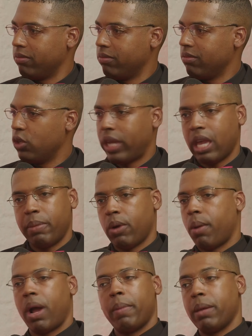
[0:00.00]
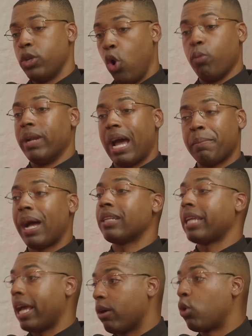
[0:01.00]
Mm-hmm. You can't be around my baby. Nope, not my
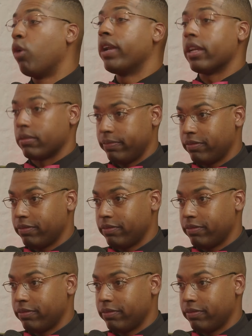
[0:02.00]
child. Go over there.